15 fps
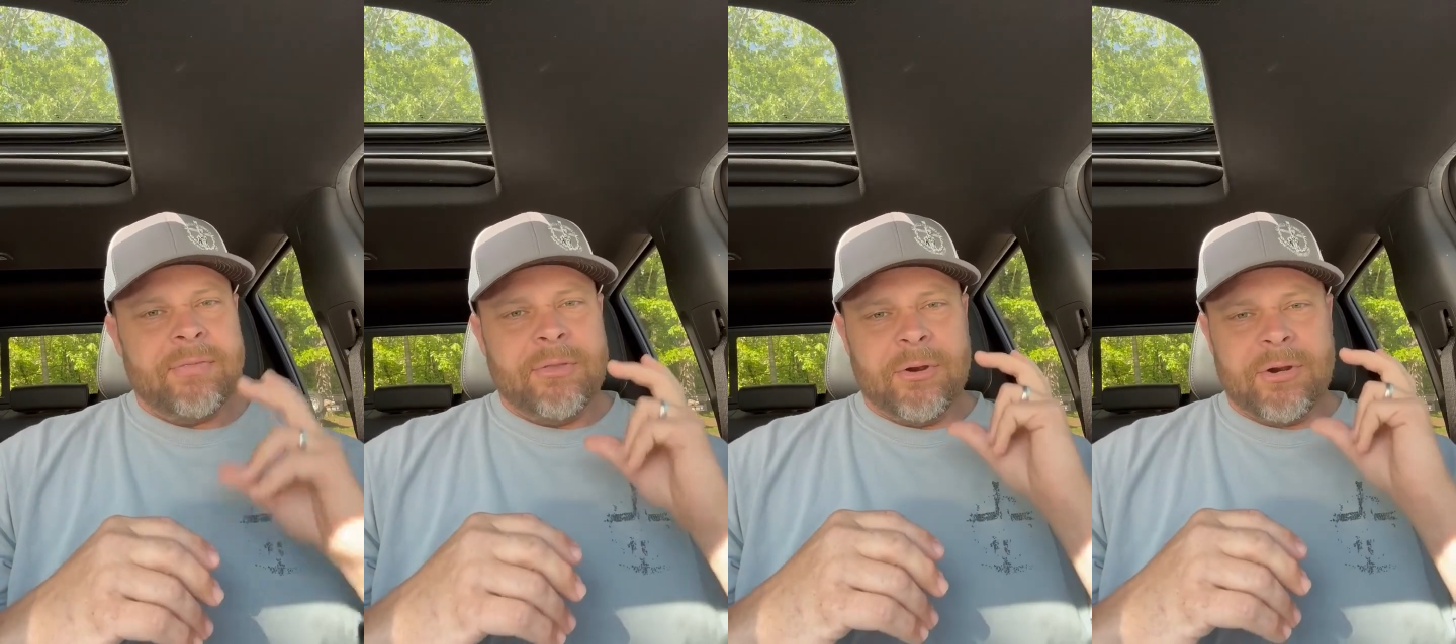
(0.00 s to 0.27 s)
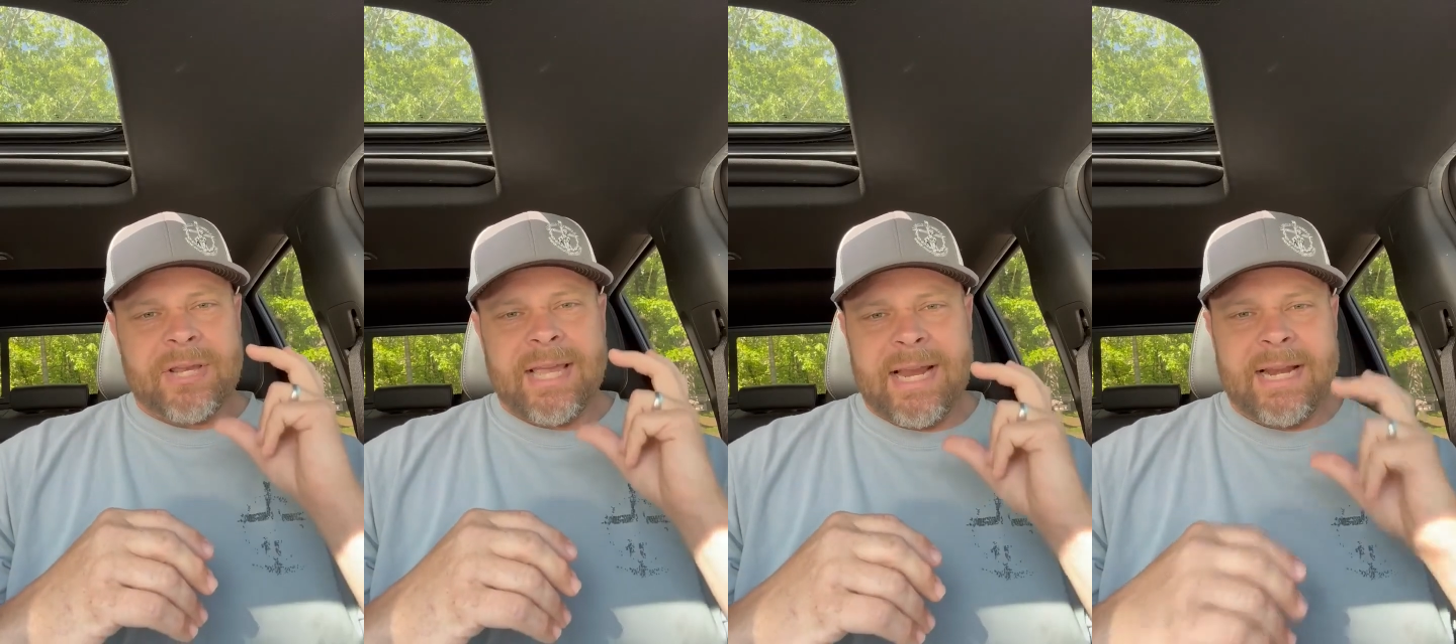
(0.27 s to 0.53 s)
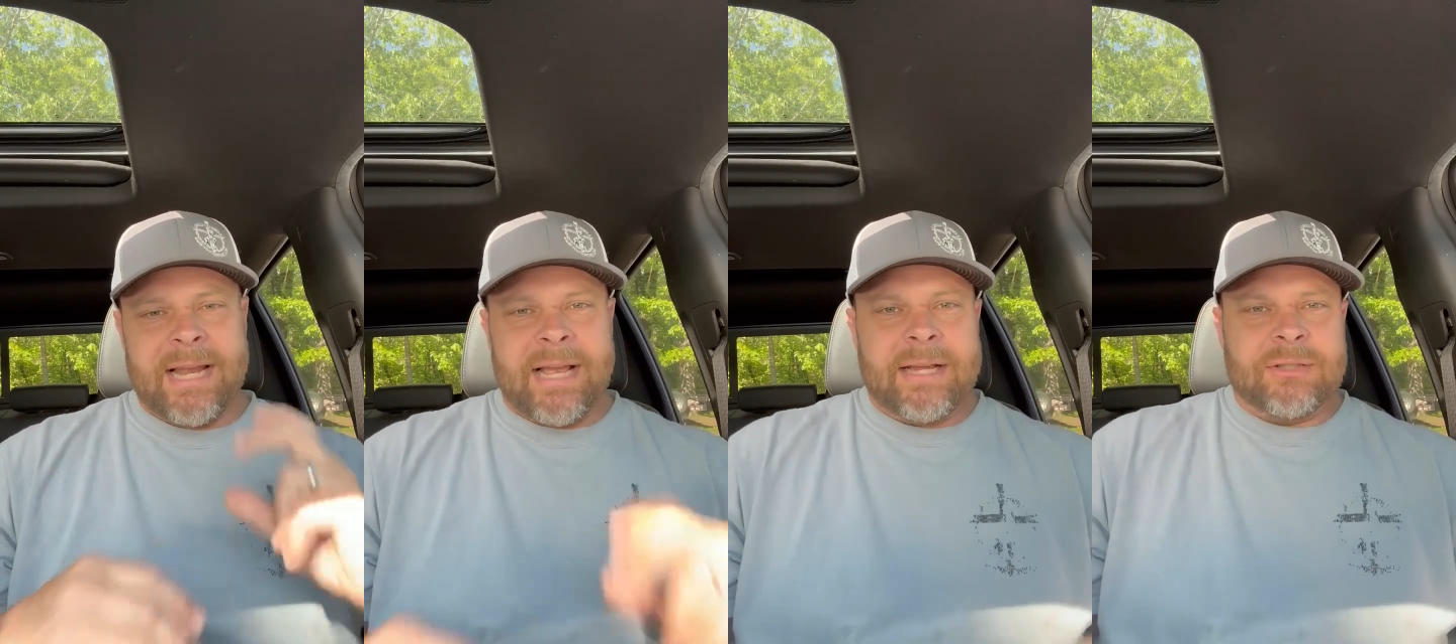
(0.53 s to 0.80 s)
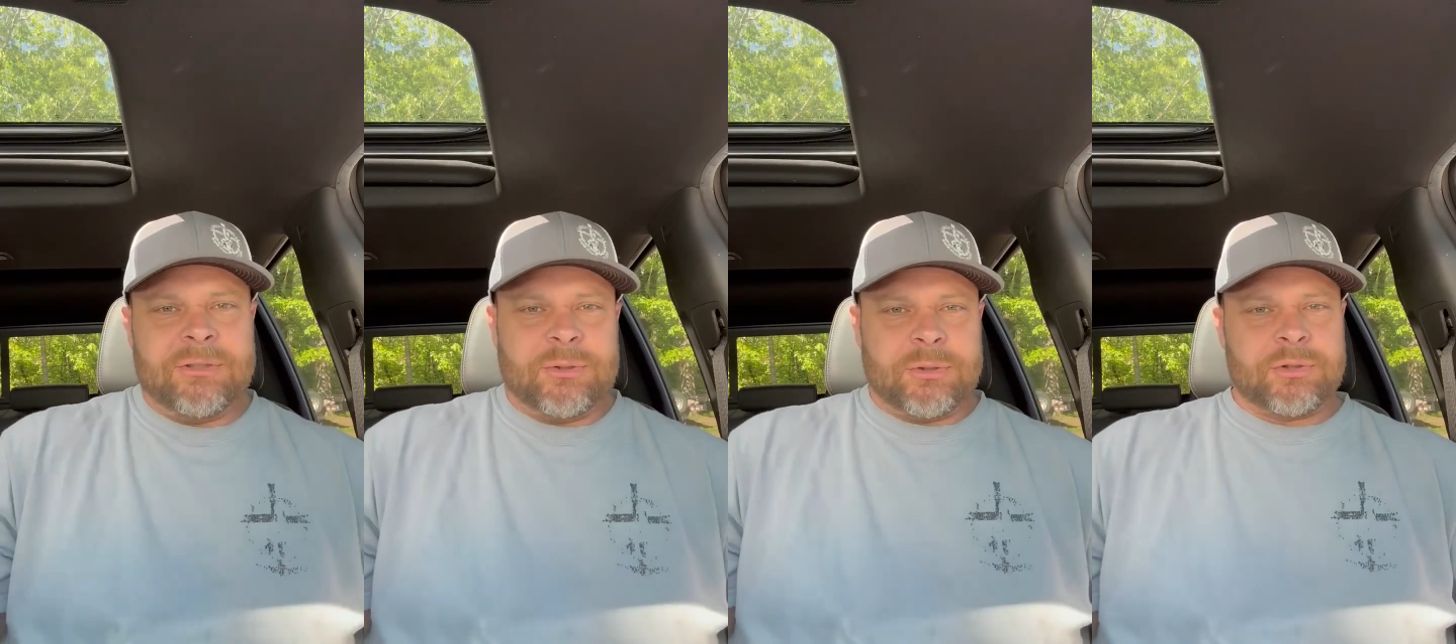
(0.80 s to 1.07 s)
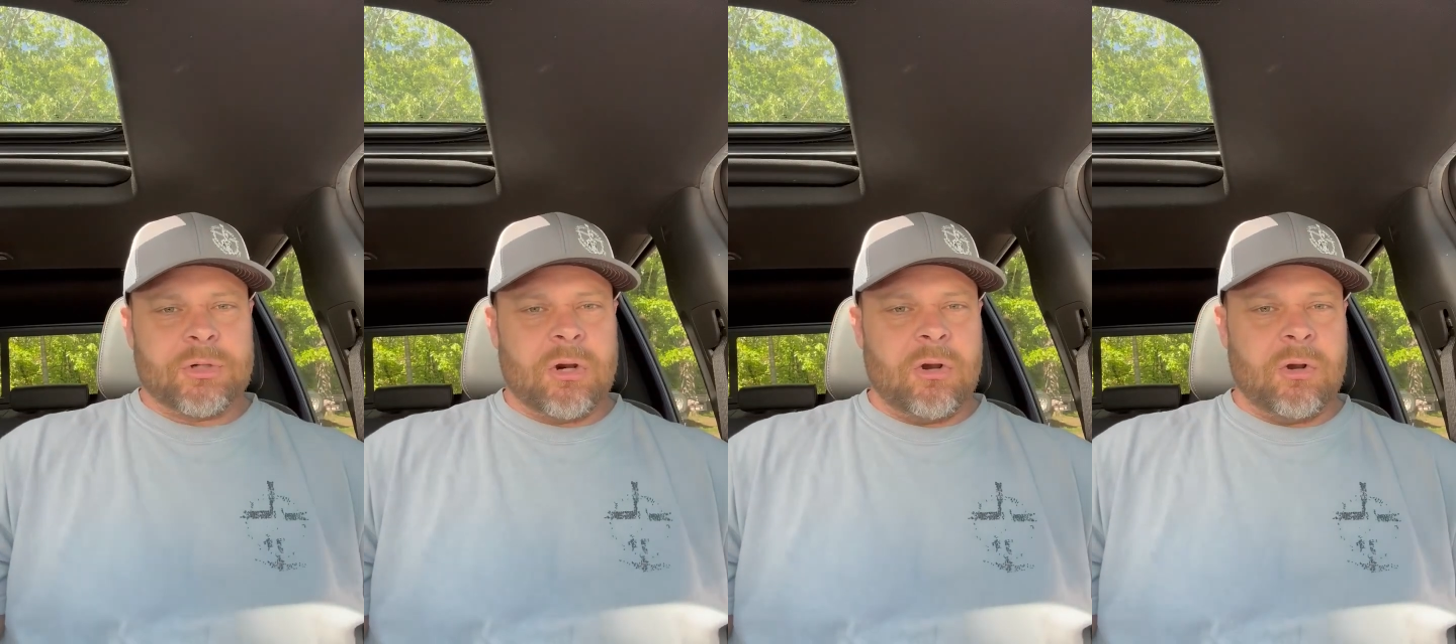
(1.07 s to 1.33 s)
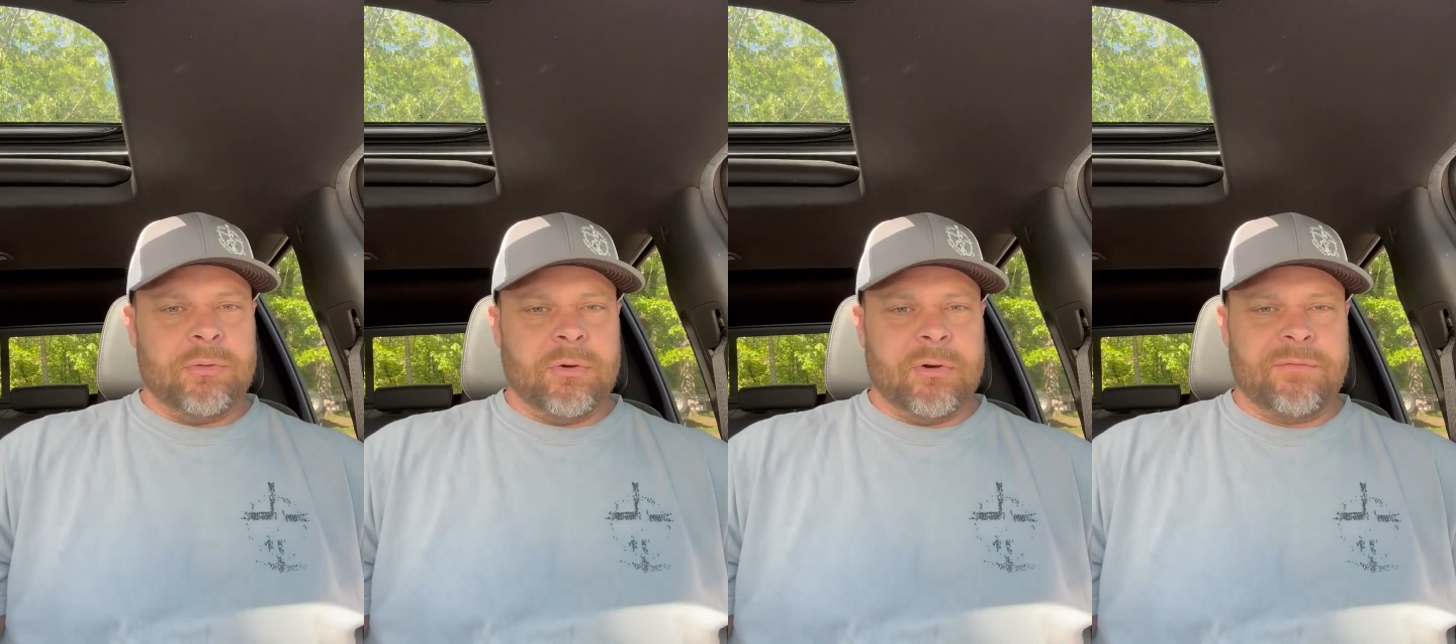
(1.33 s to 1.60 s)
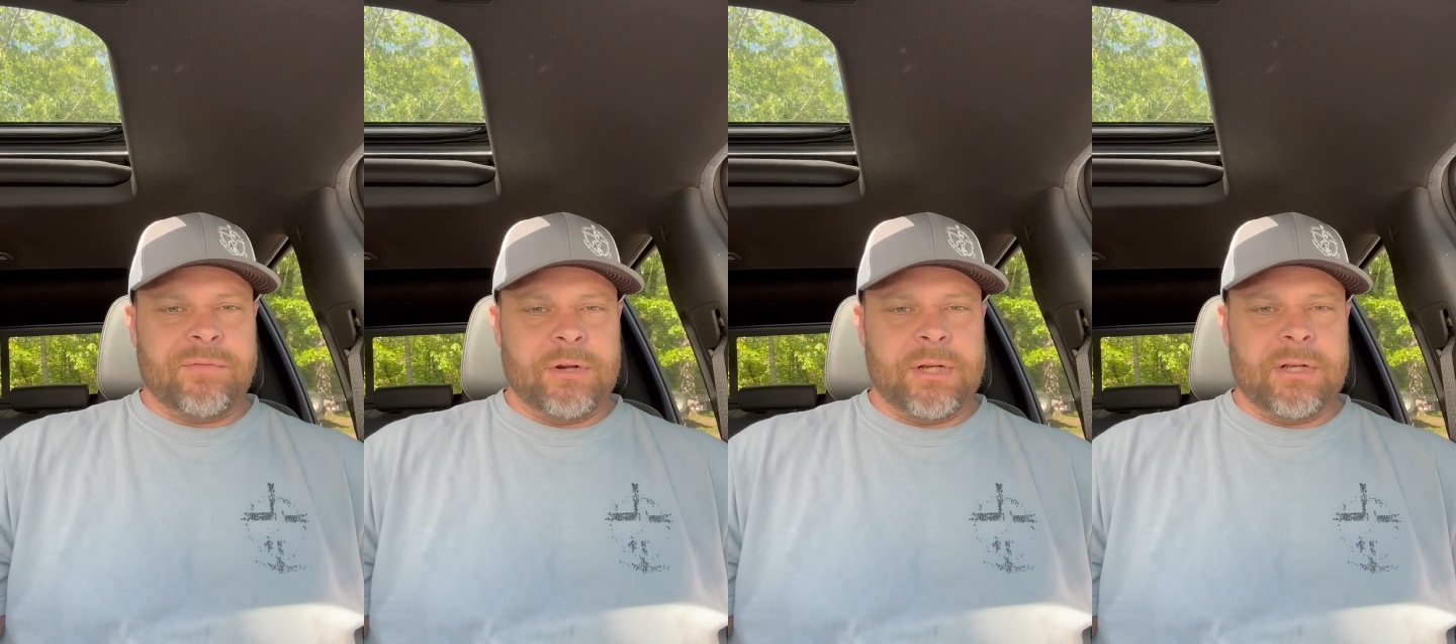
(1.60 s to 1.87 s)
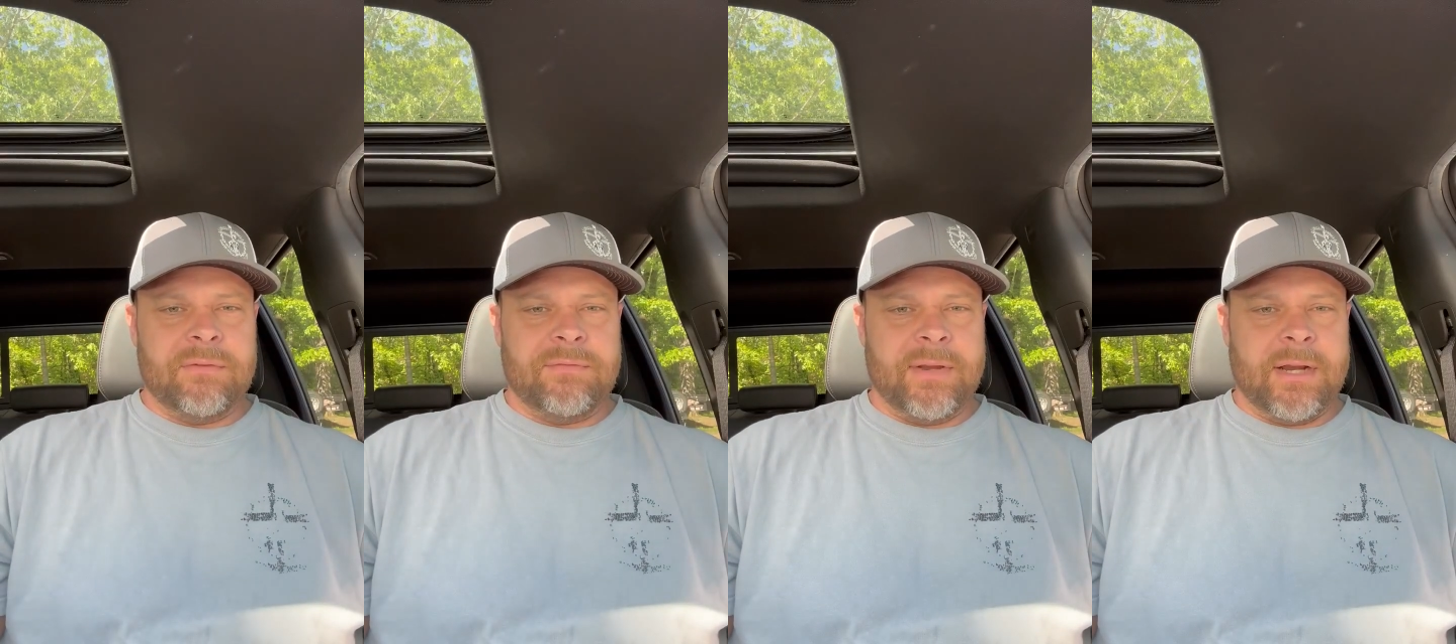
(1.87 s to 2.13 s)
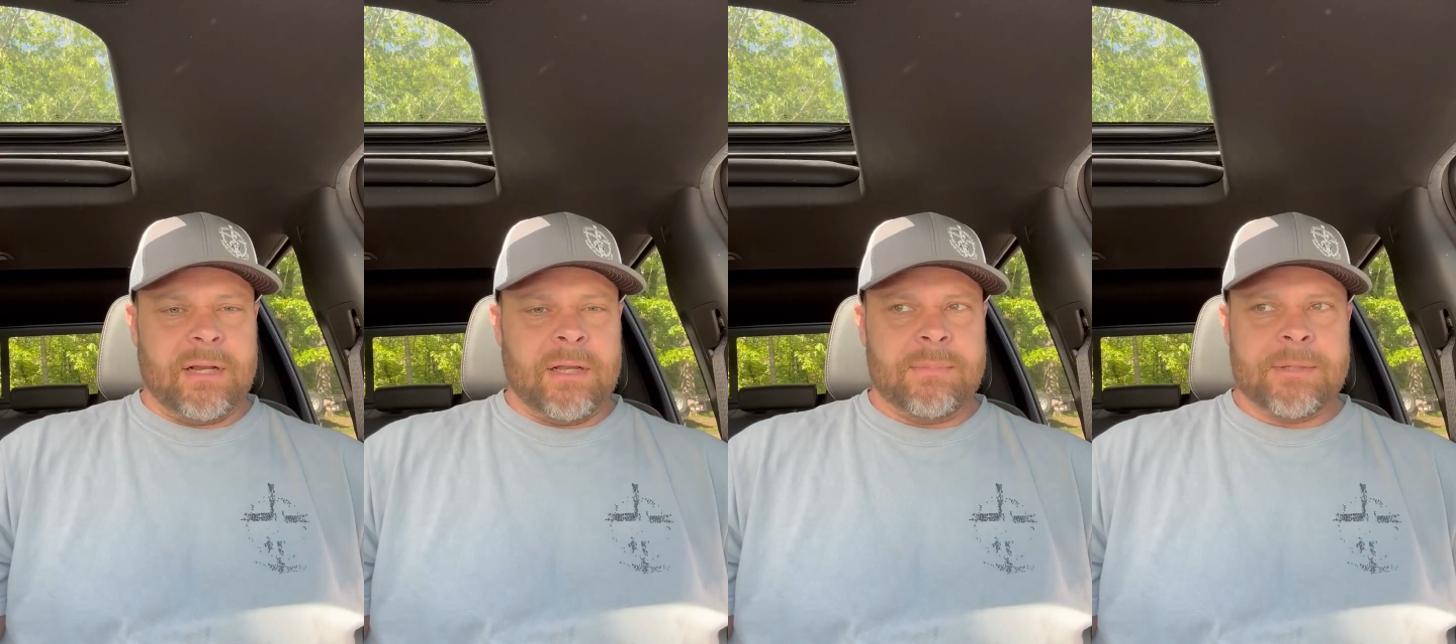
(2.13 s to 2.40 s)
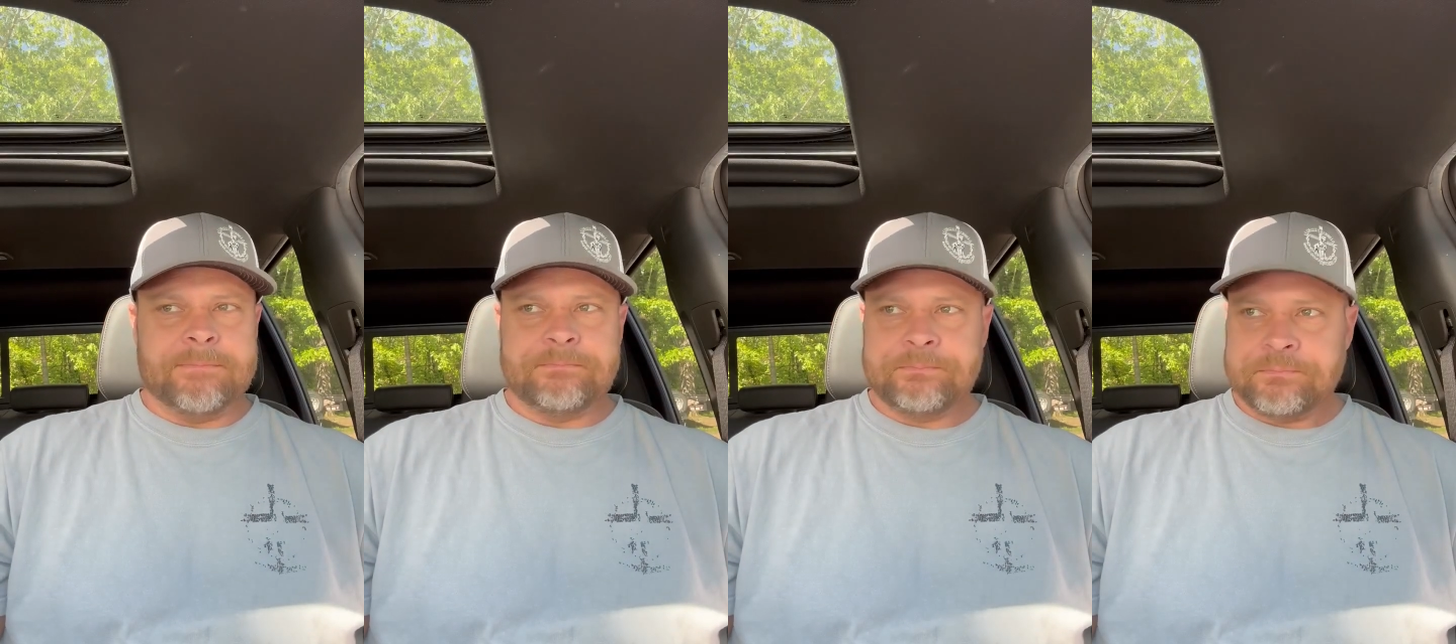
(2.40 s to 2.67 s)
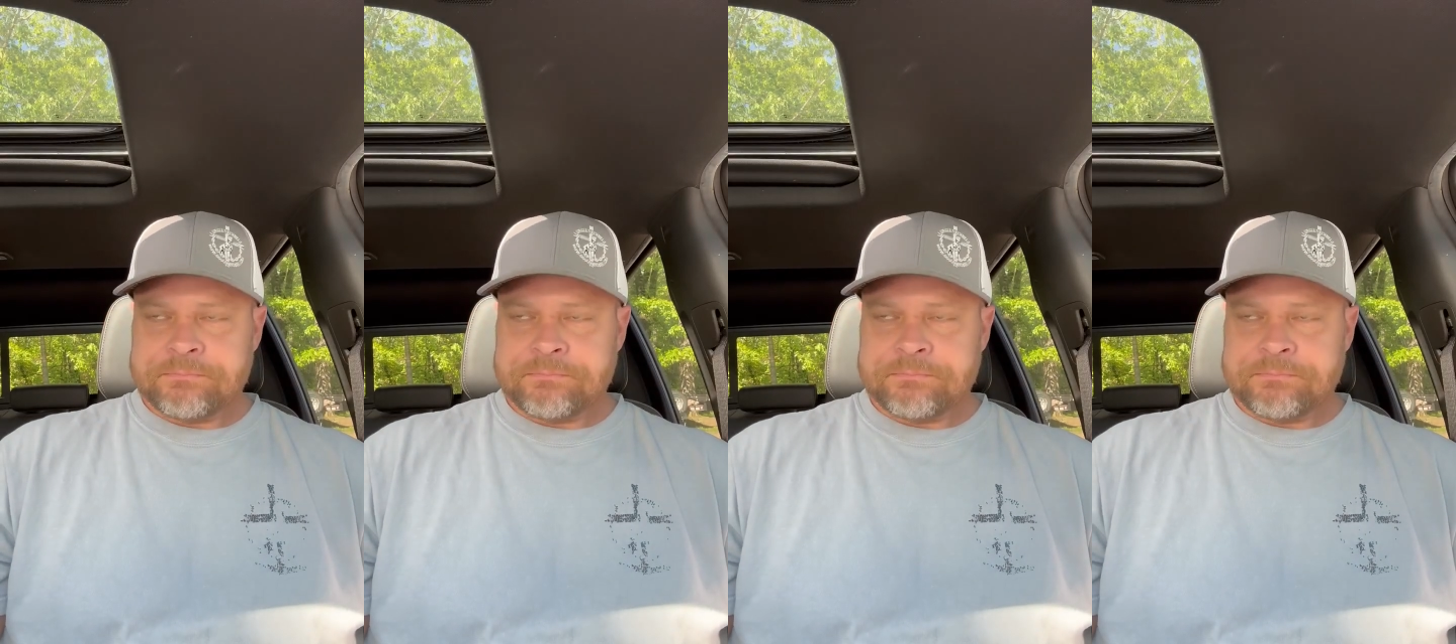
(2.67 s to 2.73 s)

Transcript: their canines are strong, they're fully developed.